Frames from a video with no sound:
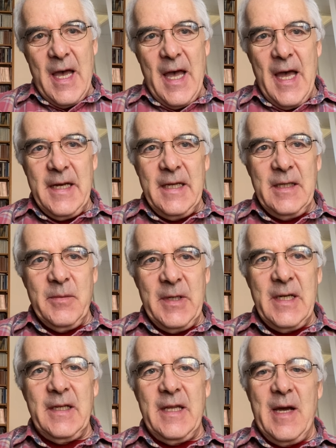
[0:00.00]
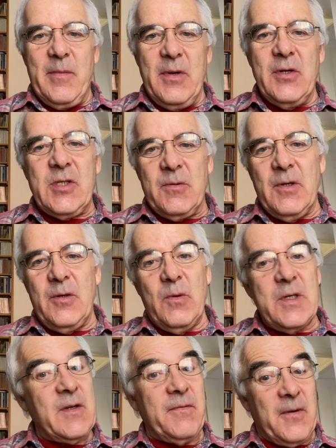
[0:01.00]
And in the middle of that brushwood
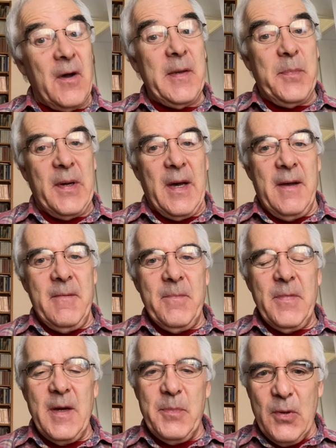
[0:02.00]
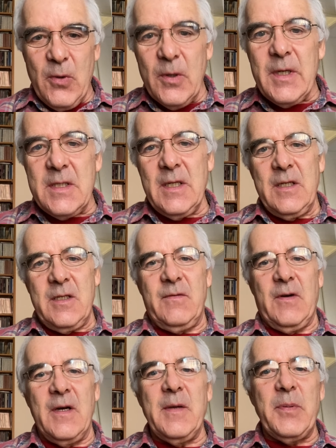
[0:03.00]
was a viper, a poisonous
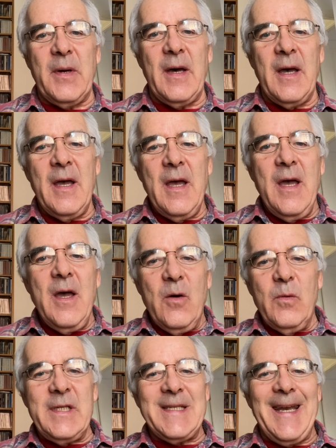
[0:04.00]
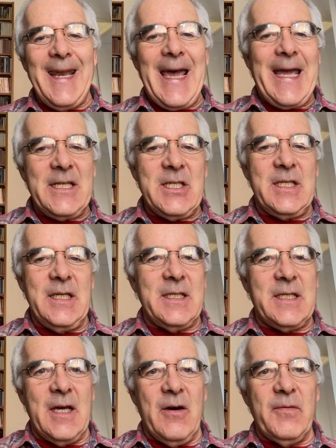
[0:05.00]
viper, which latched
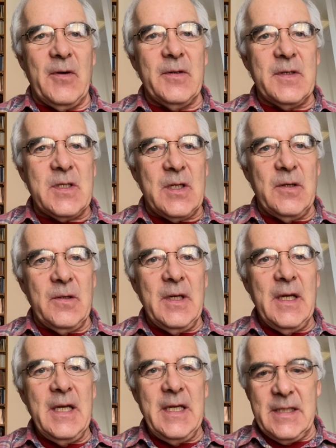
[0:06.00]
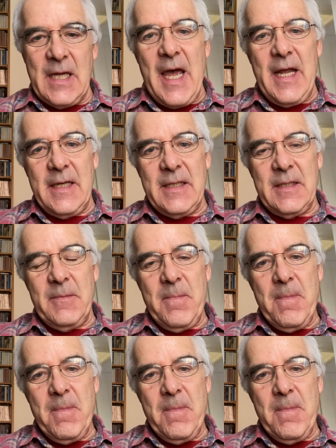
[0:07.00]
itself onto his hand.